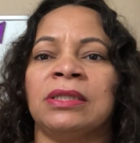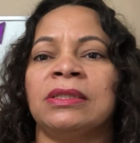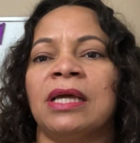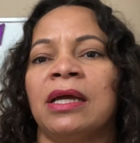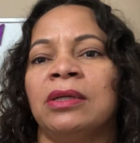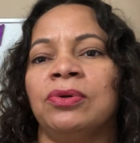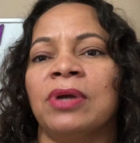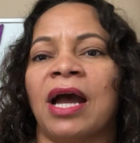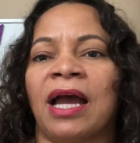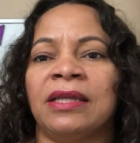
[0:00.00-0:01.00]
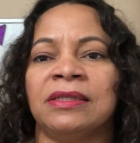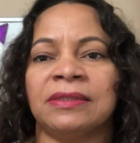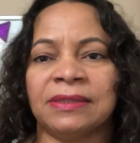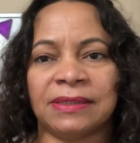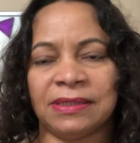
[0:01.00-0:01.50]
internal
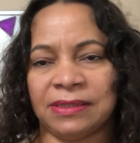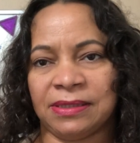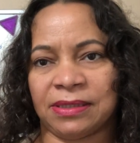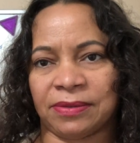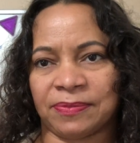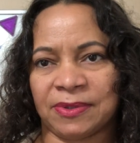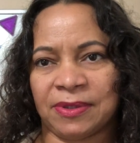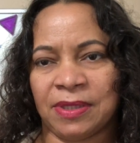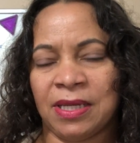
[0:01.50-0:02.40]
guidance systems,